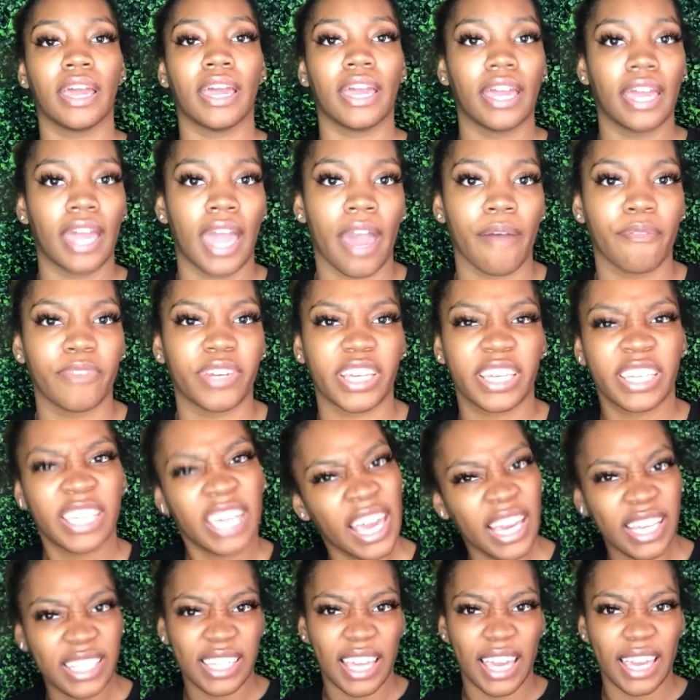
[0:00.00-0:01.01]
and having to
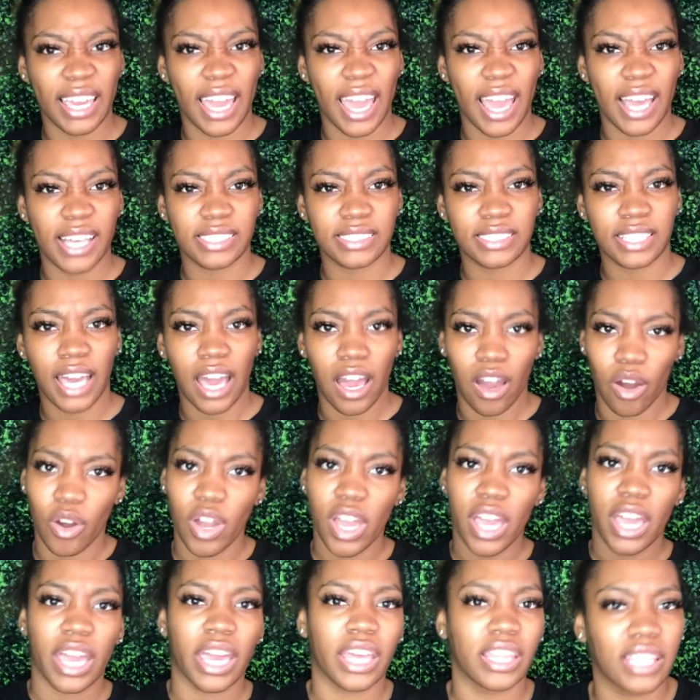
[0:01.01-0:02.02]
kick their ass out,
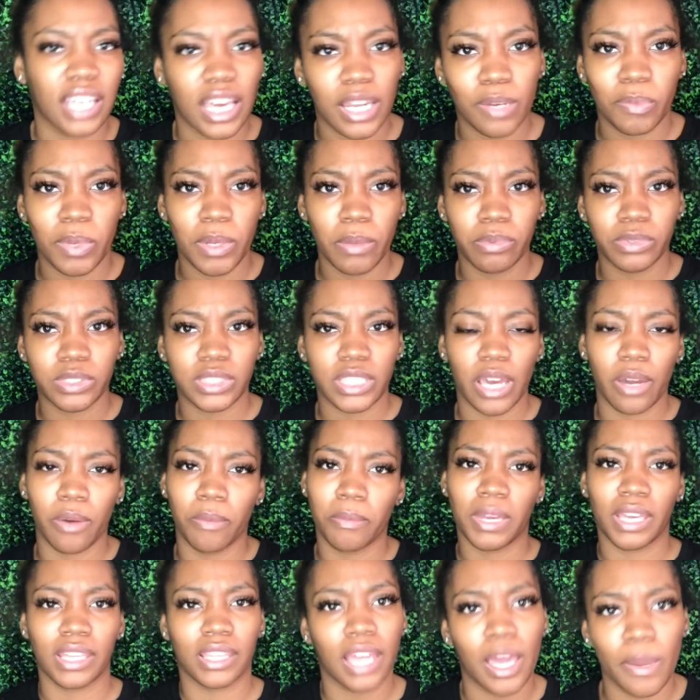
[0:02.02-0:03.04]
and letting people stay
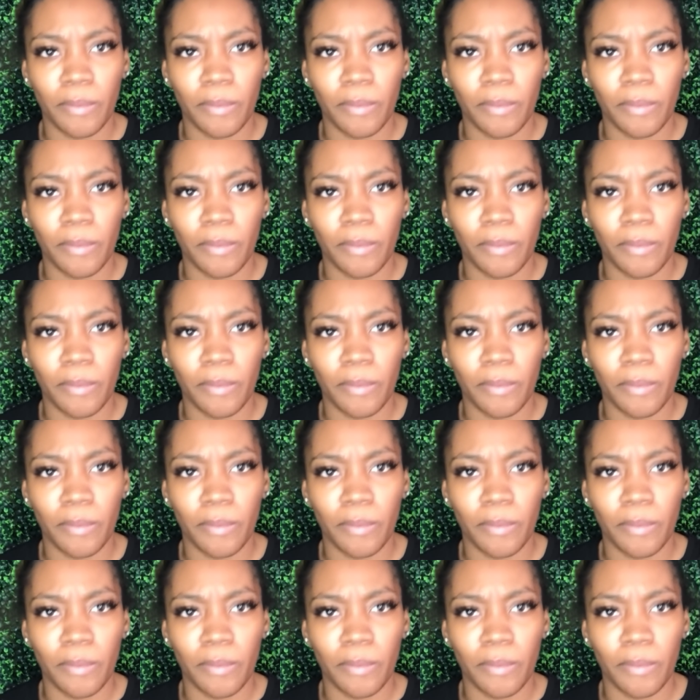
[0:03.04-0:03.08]
with me